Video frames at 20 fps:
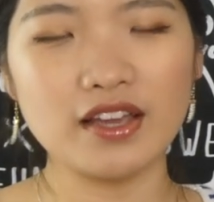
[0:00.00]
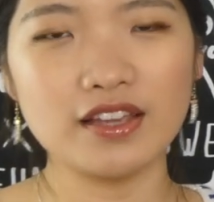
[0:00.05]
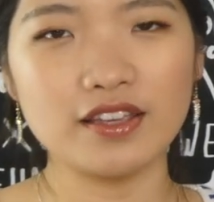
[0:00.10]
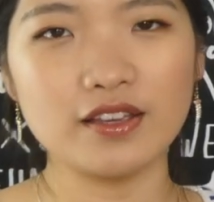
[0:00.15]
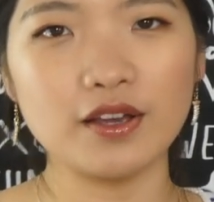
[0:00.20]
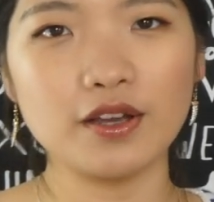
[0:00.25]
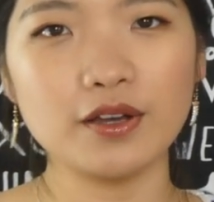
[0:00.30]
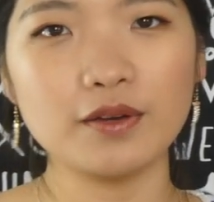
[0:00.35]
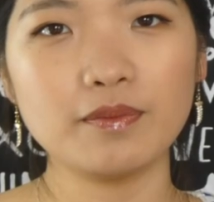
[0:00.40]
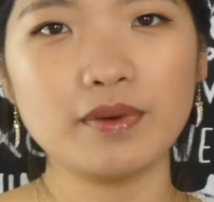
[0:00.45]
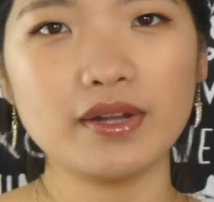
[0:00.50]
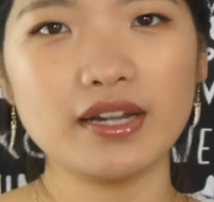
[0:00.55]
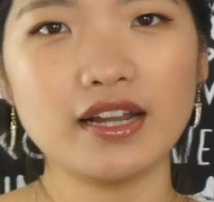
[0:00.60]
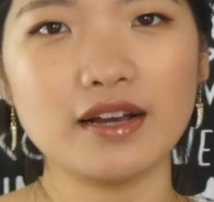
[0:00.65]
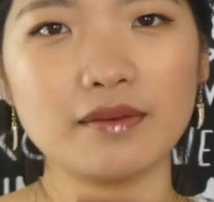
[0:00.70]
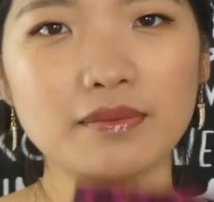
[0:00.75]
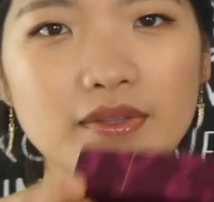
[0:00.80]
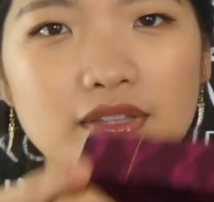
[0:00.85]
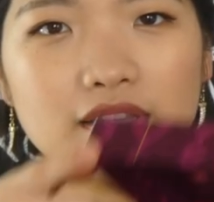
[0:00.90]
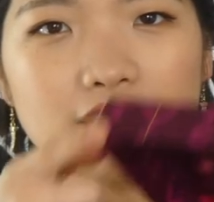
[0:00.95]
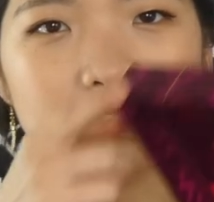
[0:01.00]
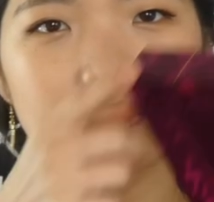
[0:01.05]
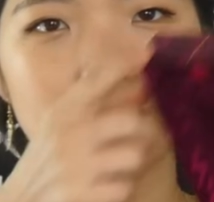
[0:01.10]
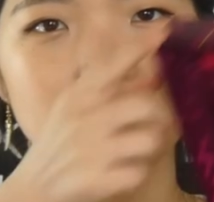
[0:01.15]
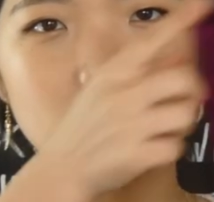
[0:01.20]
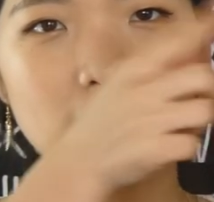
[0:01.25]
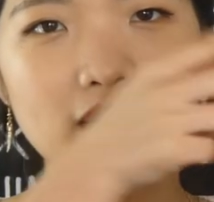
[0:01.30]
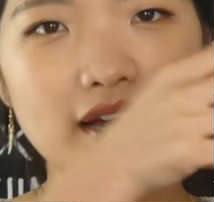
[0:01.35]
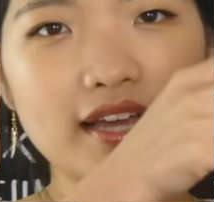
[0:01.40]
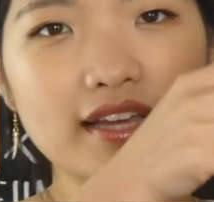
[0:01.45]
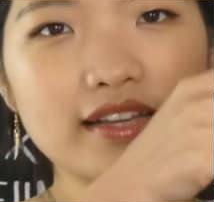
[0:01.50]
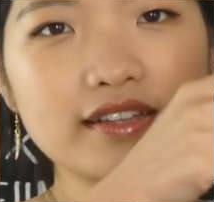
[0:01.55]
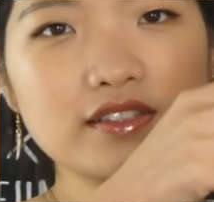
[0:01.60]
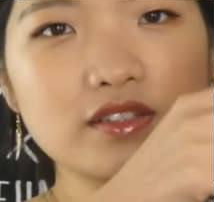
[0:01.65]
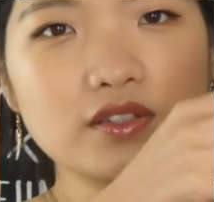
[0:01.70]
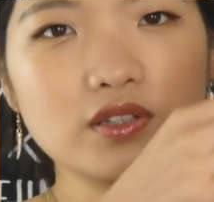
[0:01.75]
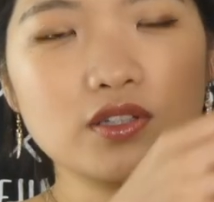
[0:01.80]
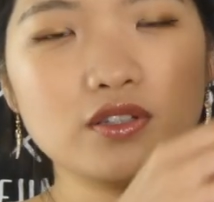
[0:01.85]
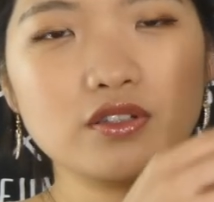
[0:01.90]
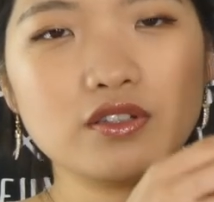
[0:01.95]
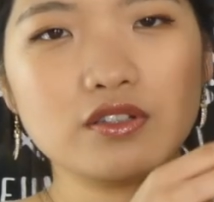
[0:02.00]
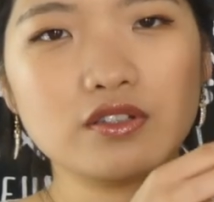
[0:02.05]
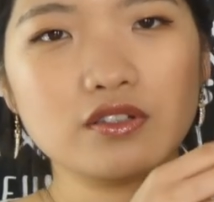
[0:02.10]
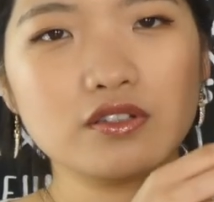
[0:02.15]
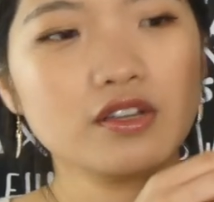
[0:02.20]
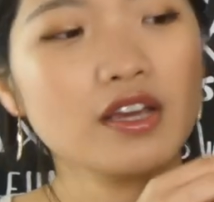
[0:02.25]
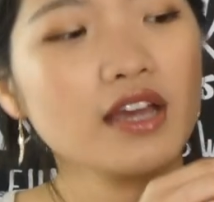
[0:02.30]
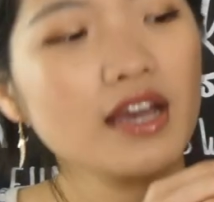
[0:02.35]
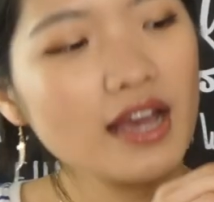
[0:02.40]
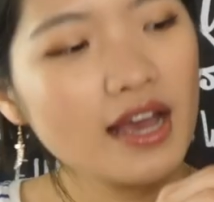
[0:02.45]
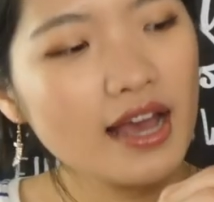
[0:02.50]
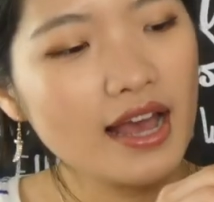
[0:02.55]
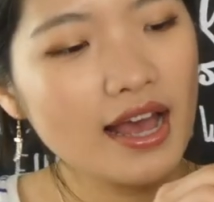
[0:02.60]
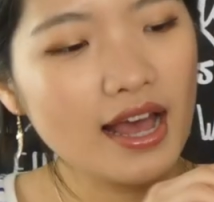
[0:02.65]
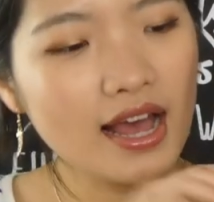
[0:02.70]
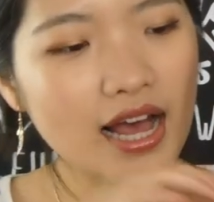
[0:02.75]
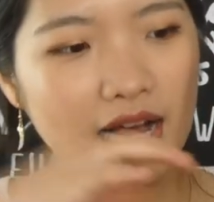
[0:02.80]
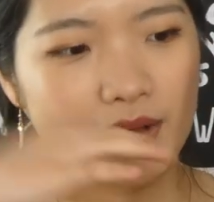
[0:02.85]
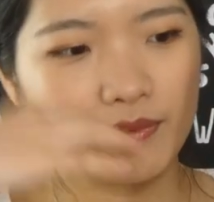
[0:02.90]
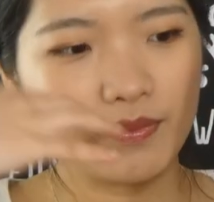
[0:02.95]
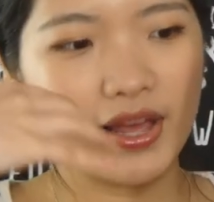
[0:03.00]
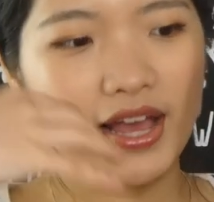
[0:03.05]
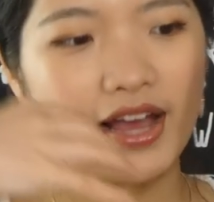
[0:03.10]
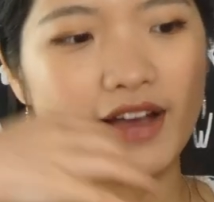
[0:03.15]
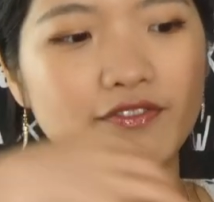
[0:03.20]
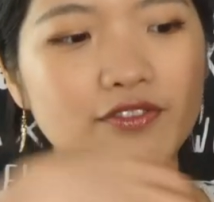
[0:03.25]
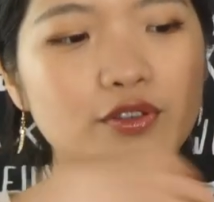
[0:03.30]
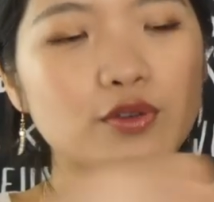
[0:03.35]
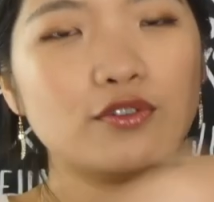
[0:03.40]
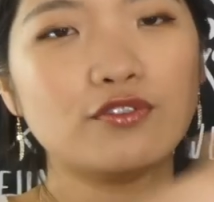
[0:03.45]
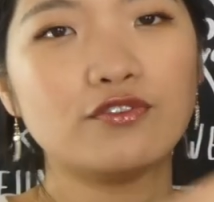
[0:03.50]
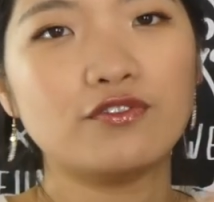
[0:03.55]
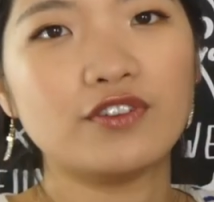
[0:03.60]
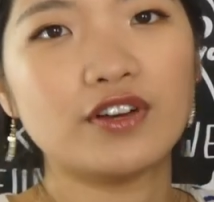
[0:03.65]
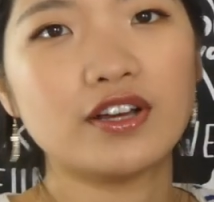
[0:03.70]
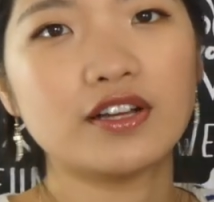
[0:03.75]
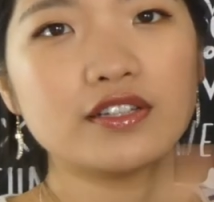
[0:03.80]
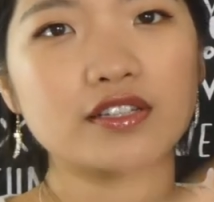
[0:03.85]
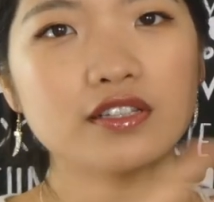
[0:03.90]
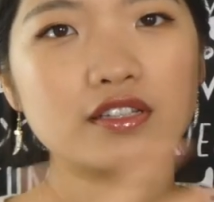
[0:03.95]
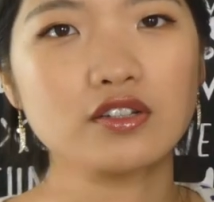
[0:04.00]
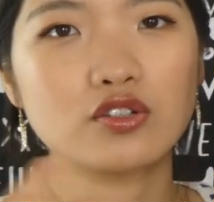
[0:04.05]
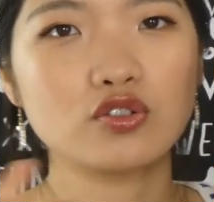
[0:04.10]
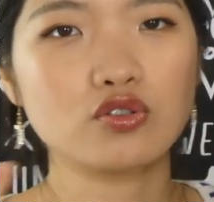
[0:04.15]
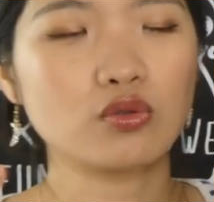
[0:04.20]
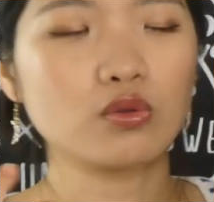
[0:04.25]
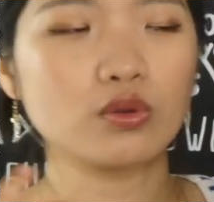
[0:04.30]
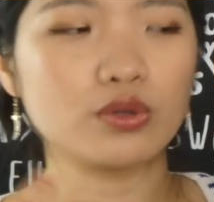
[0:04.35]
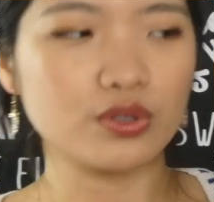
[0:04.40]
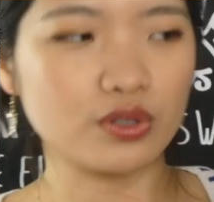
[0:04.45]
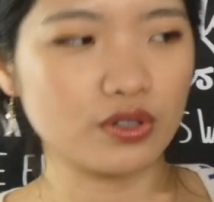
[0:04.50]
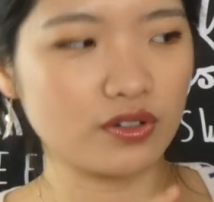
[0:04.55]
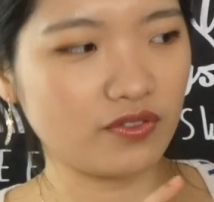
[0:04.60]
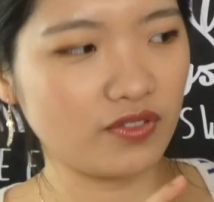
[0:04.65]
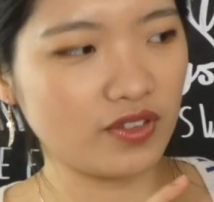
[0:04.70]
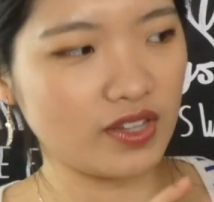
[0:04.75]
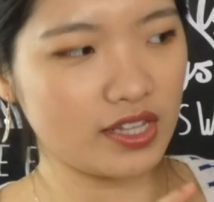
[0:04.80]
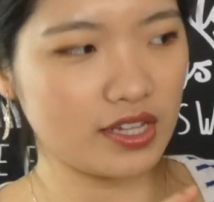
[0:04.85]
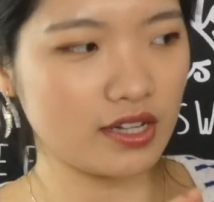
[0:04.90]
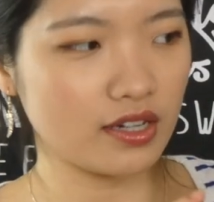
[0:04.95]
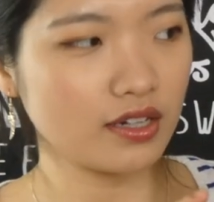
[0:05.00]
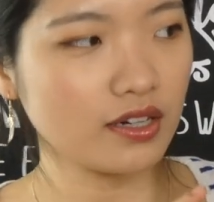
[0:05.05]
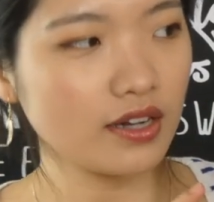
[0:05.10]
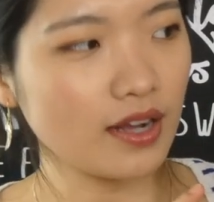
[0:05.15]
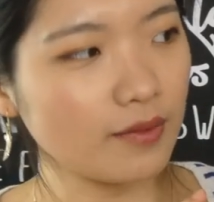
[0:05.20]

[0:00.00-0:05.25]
You open up this way, so you have your first drawer sort of here.